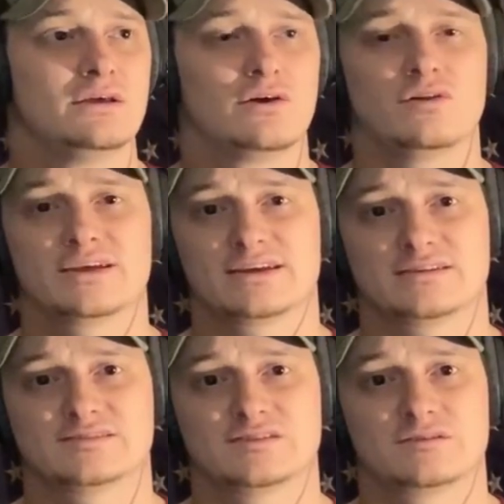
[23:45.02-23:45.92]
all that kind
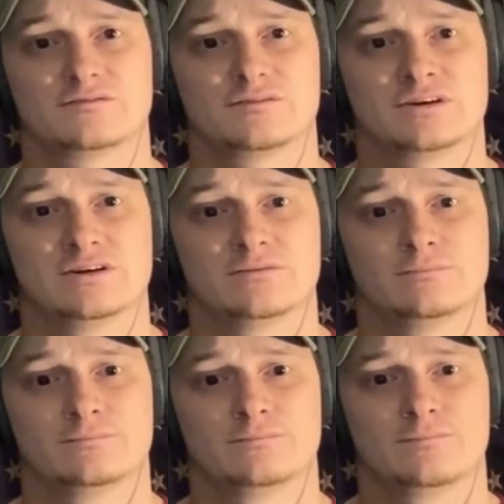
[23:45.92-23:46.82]
of stuff.
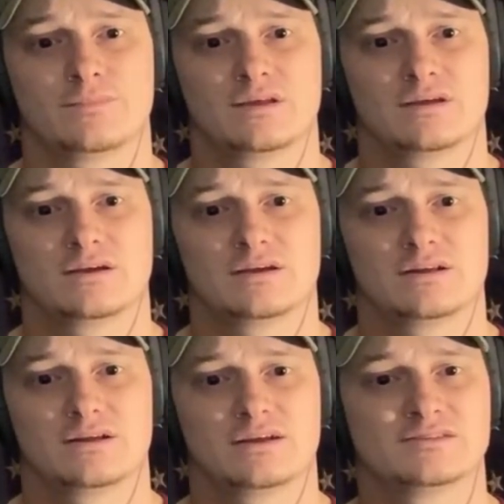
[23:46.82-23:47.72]
Um,
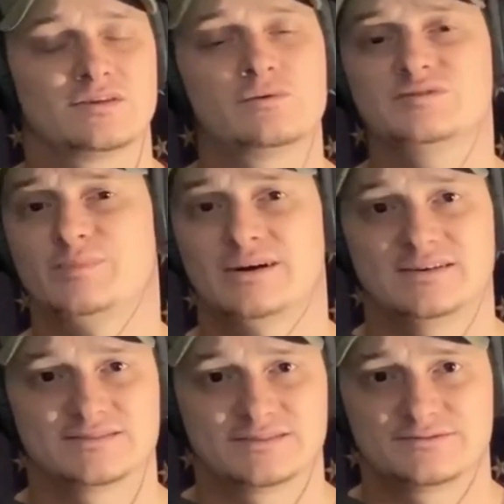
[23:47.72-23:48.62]
it's always
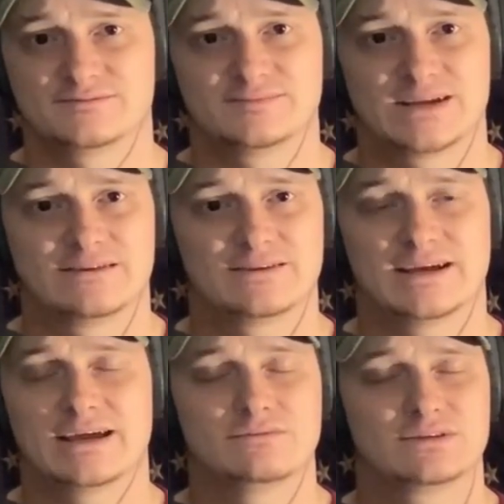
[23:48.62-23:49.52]
positive. I, I,
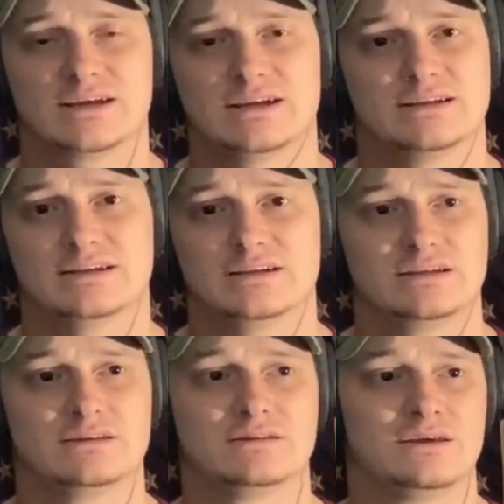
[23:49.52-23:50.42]
haven't gotten
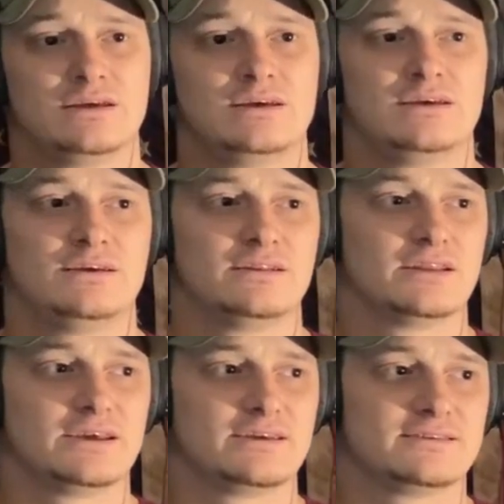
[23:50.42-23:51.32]
any
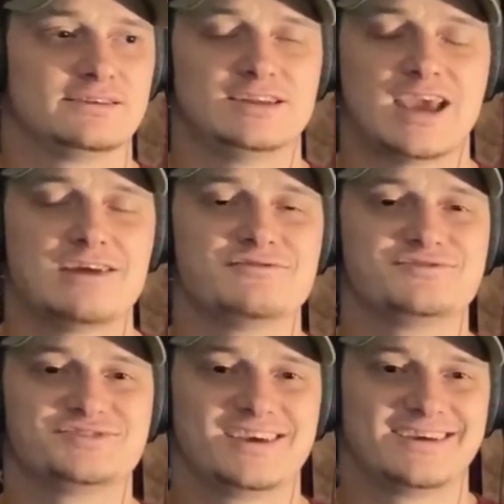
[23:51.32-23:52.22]
like any
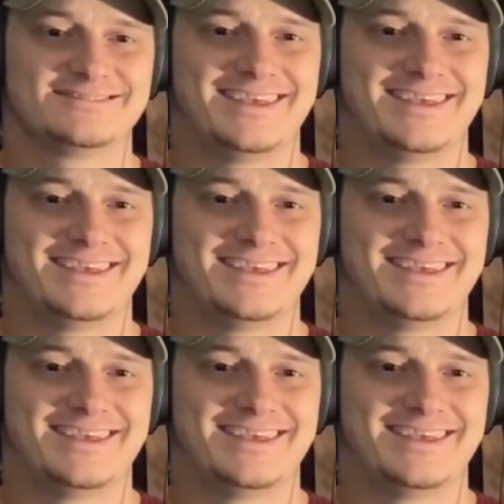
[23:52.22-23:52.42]
haters yet.